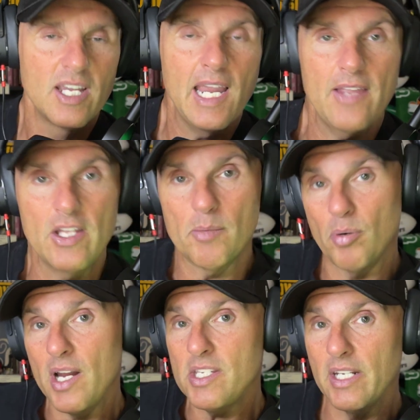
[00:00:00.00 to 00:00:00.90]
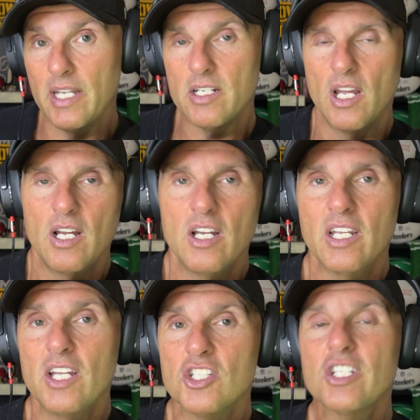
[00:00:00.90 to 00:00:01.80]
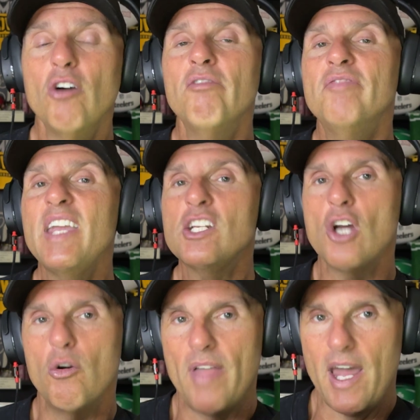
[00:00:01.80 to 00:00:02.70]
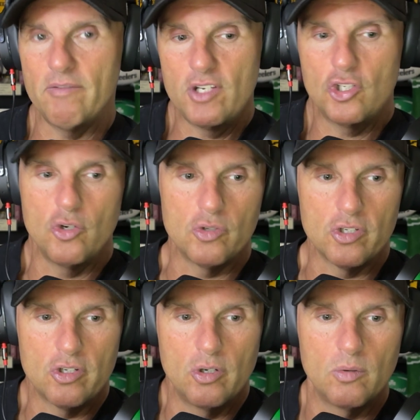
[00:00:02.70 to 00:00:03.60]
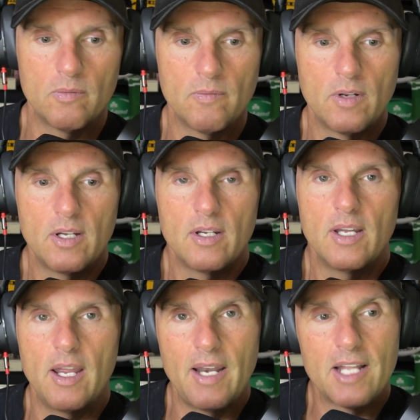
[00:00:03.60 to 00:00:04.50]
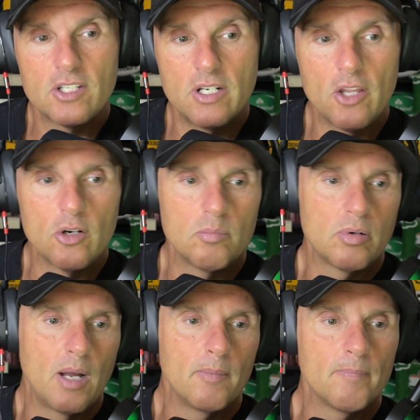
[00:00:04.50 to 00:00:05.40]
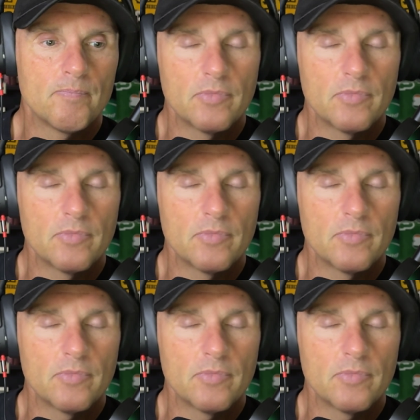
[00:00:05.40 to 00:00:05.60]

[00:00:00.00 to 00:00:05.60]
and then the president can still veto that if he chooses to. And that's another problem.